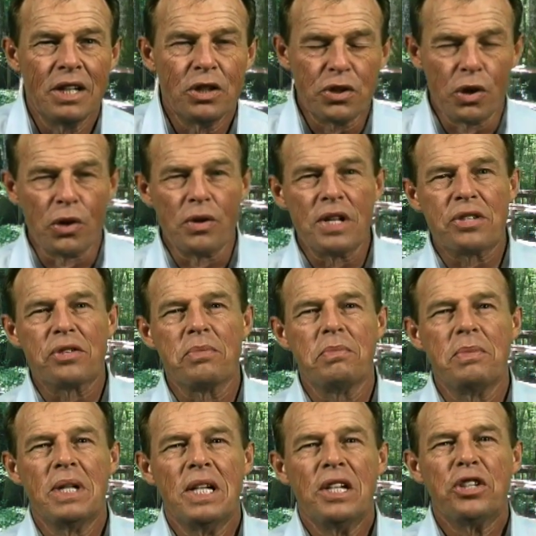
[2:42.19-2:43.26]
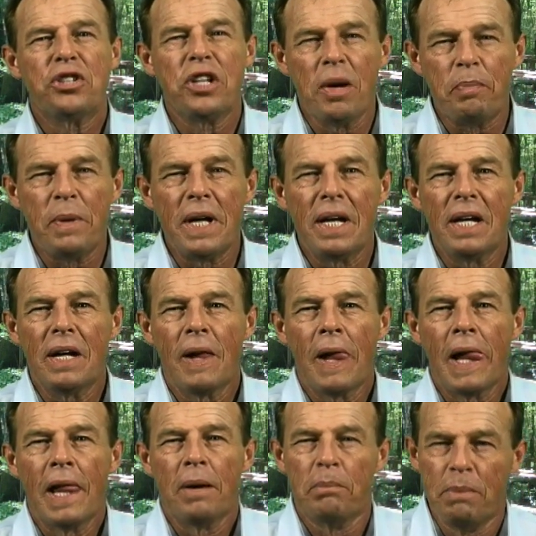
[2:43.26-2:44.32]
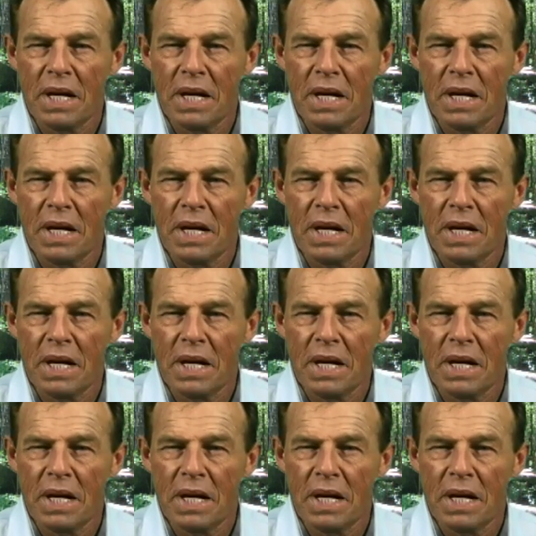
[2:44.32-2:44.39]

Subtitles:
tourism, shipping,